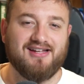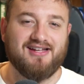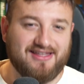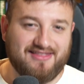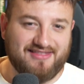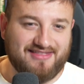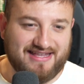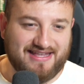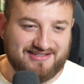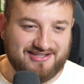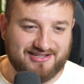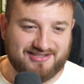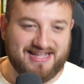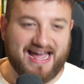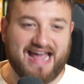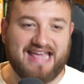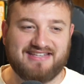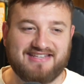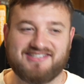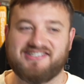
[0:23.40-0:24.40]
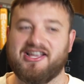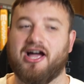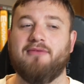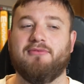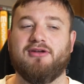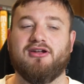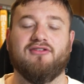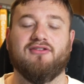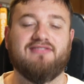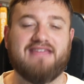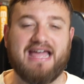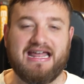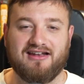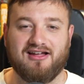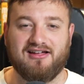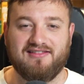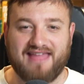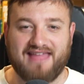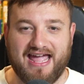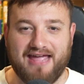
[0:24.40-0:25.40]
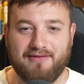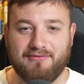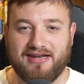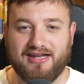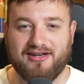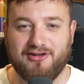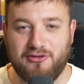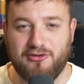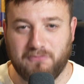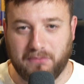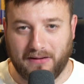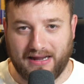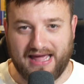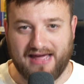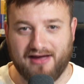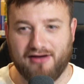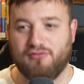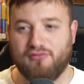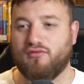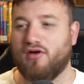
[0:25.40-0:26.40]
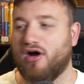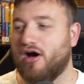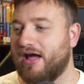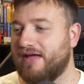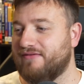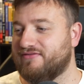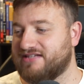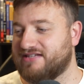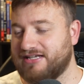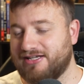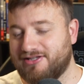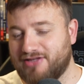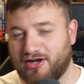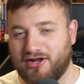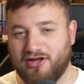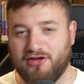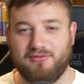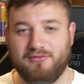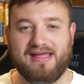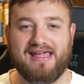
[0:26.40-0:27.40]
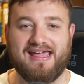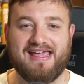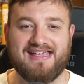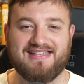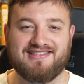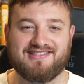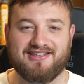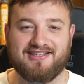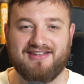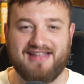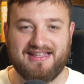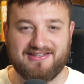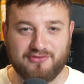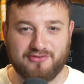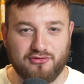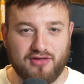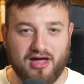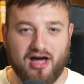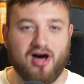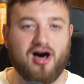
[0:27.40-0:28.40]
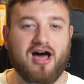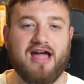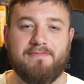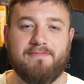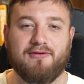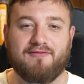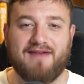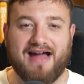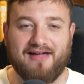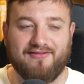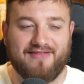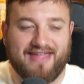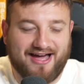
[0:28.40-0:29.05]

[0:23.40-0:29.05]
there's just that excitement on deadline day when a new player arrives and you don't know who it is and there's all the hype around it.